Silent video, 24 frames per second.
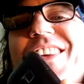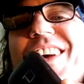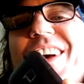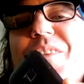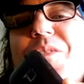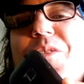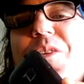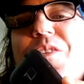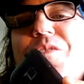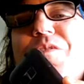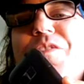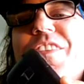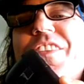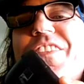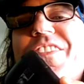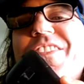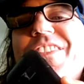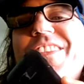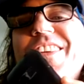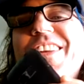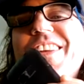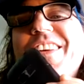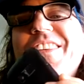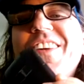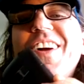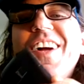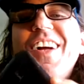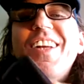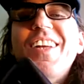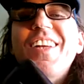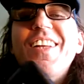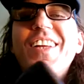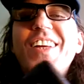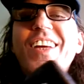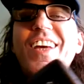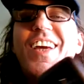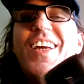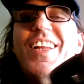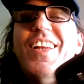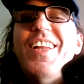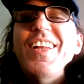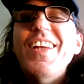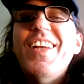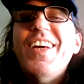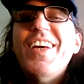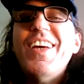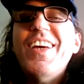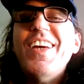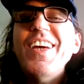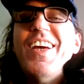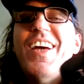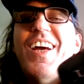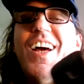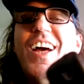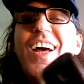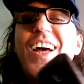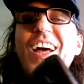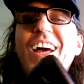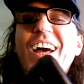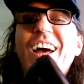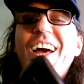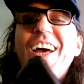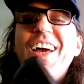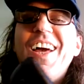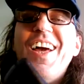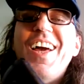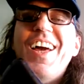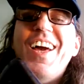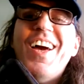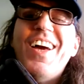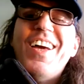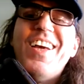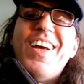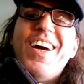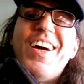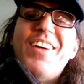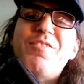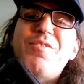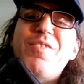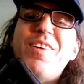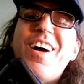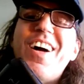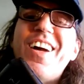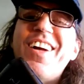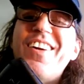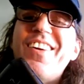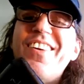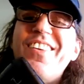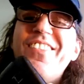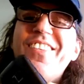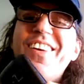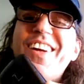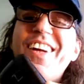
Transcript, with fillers: So I work for the city, right? And then I yep. I, I, I got fired,